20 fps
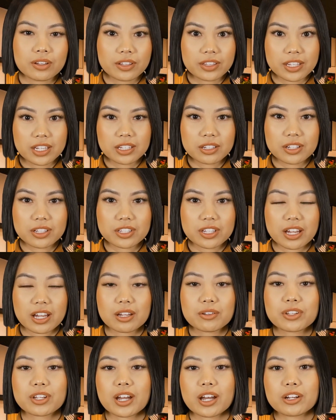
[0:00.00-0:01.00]
Take the
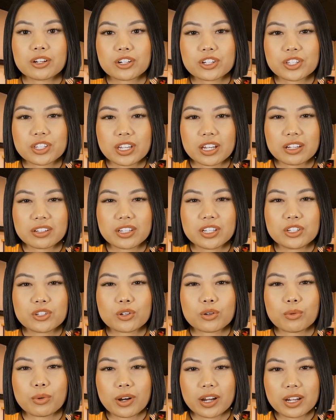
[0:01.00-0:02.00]
time to understand these
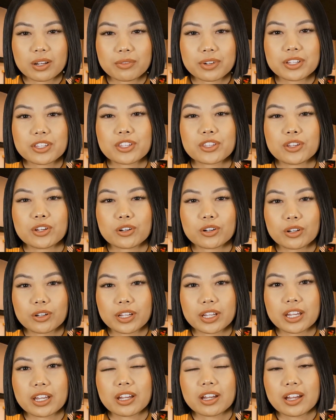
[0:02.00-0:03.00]
requirements
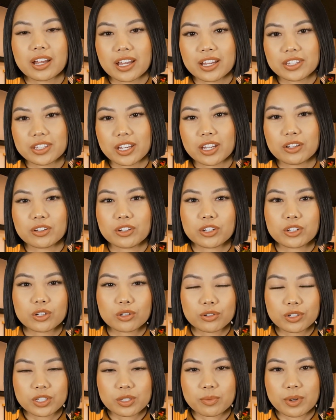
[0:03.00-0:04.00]
thoroughly and tailor
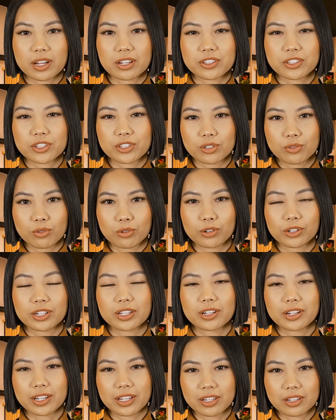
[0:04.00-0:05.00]
your responses
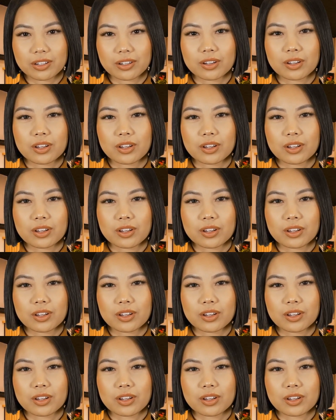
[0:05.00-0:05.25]
accordingly.